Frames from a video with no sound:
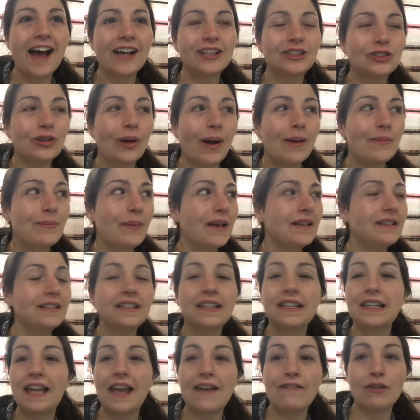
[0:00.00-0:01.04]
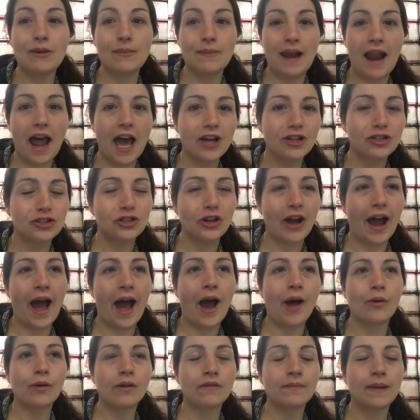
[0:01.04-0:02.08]
So I basically gave them an extra
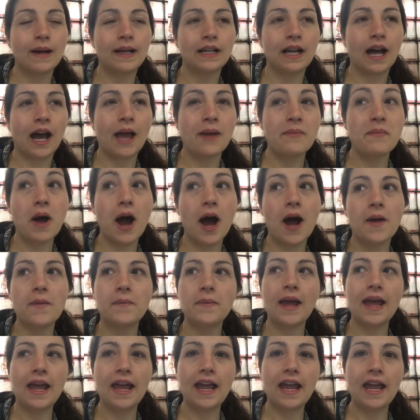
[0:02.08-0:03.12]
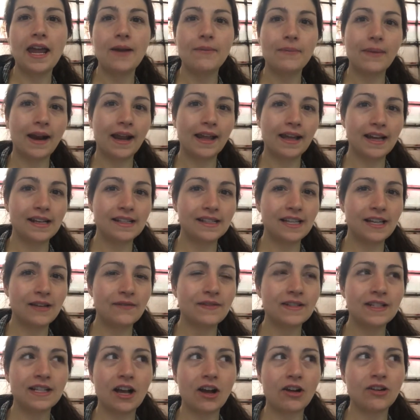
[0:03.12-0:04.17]
hour of my time unpaid. But I guess it
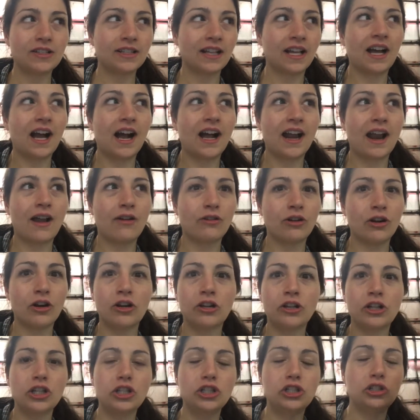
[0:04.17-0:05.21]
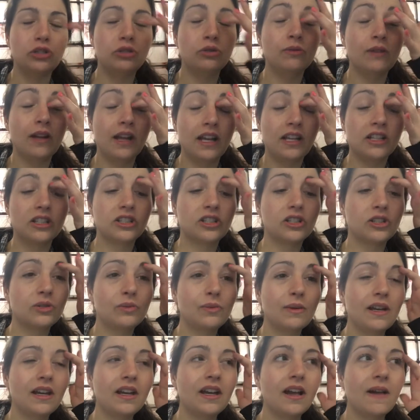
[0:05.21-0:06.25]
evens out because I got out early 2 days this
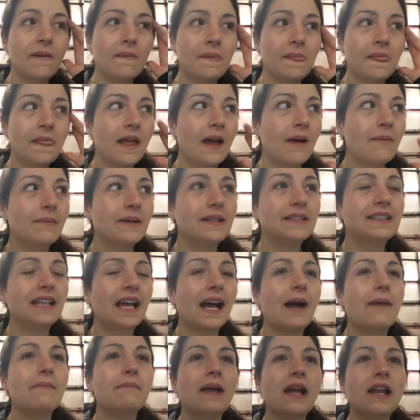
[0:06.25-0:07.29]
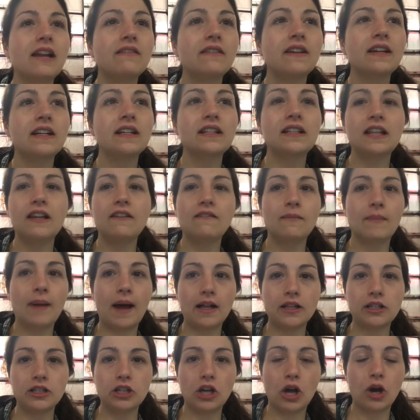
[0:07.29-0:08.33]
week. But it's like I'm getting ready to leave,
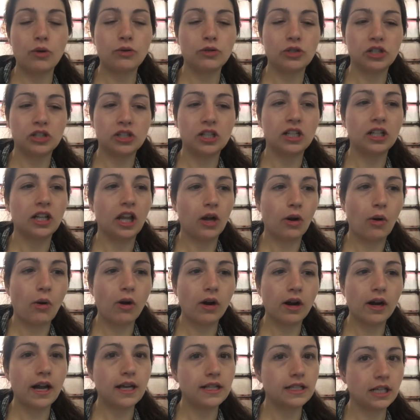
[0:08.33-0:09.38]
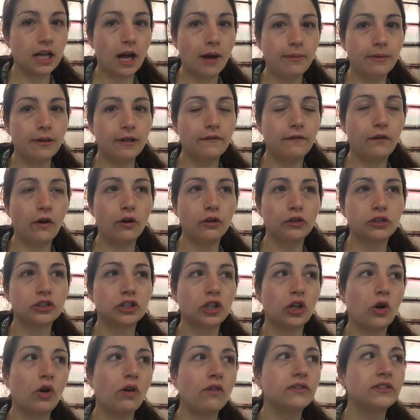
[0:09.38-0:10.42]
about to go. She's going to, like, organize a couple of folders.
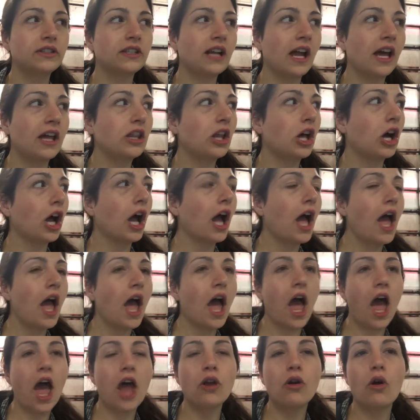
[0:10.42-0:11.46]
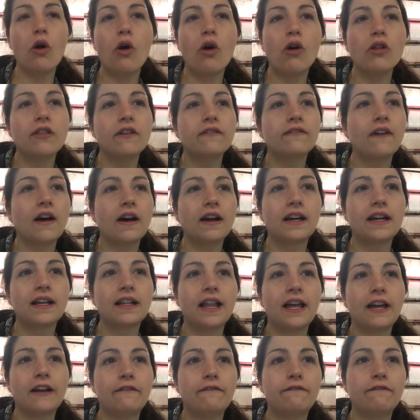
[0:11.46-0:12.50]
And all of a sudden I look. And all the fucking,
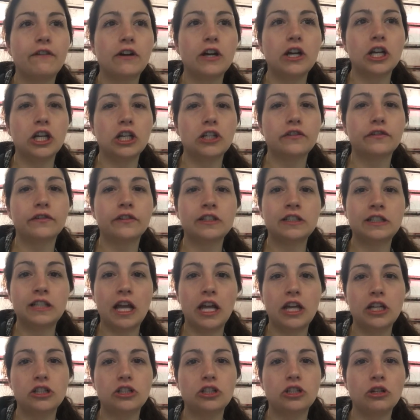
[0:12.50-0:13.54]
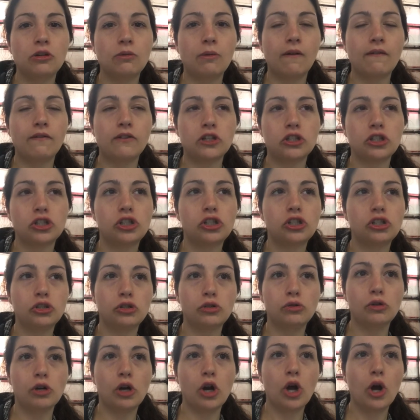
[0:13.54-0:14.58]
like, footage for day two of the
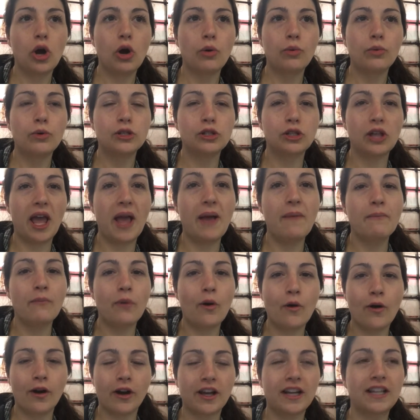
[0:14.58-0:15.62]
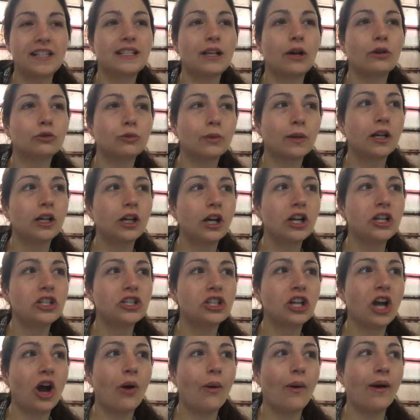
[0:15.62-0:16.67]
shoot was imported. Because I was working on a
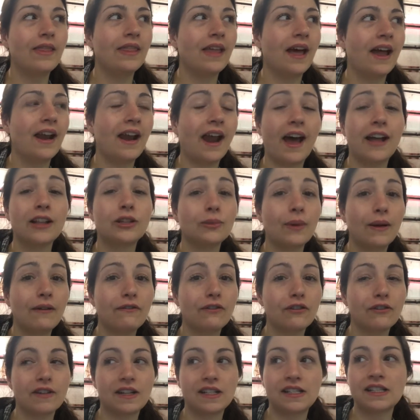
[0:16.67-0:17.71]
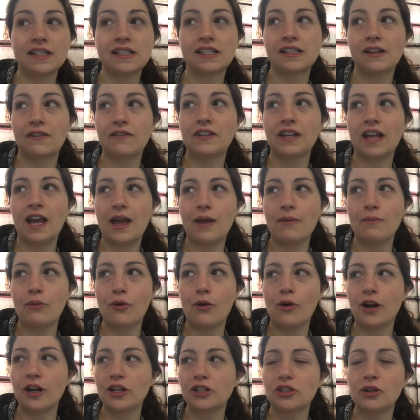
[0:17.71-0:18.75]
show. And then I had to wait for the rest of the stuff to get
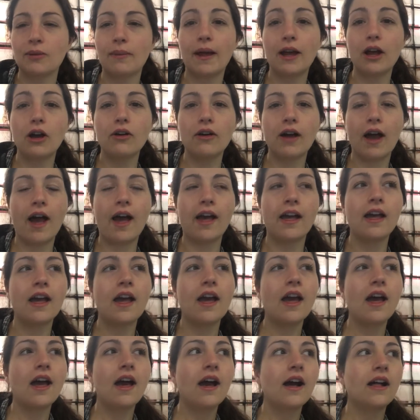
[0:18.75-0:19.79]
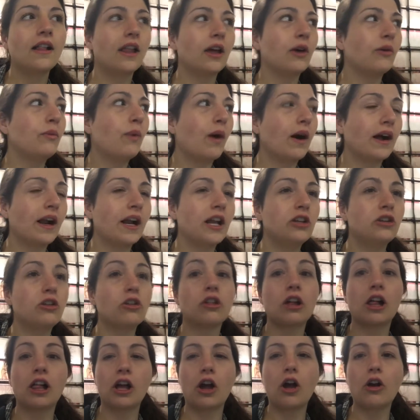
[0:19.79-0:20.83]
imported. So I'm like, okay. Like, what can I do?
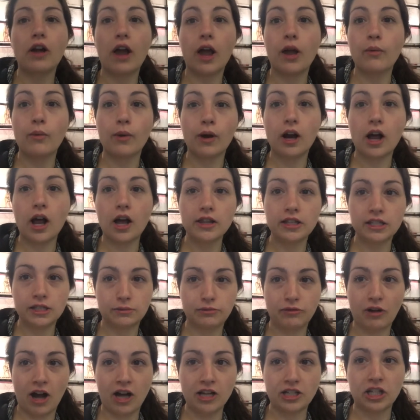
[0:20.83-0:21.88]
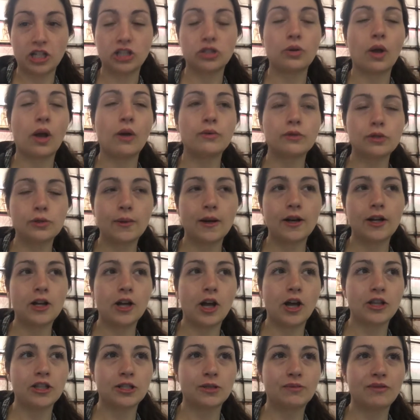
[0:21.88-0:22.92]
They're like, okay, work on this project. So I was working
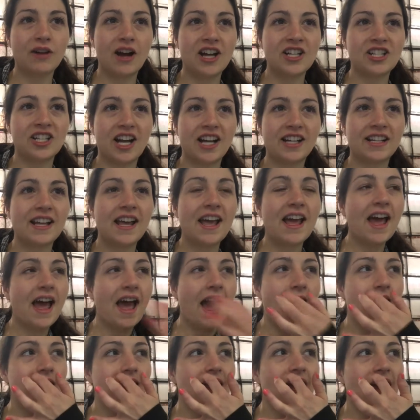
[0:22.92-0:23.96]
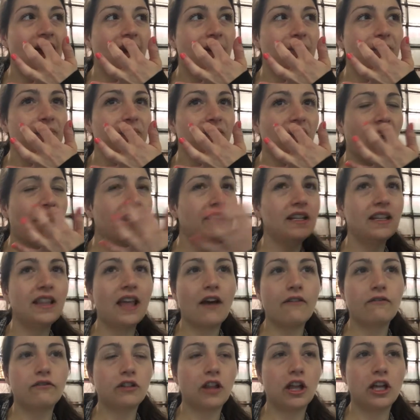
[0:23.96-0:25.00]
on this project. And then I did
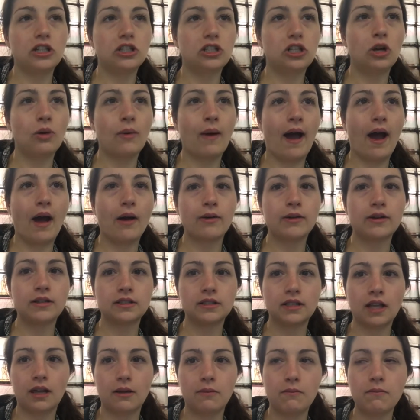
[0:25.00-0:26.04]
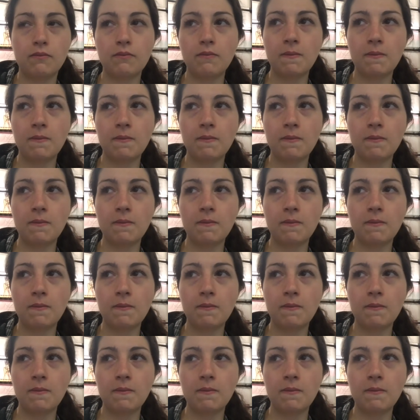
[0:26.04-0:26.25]
that for, like, 2 hours. Like,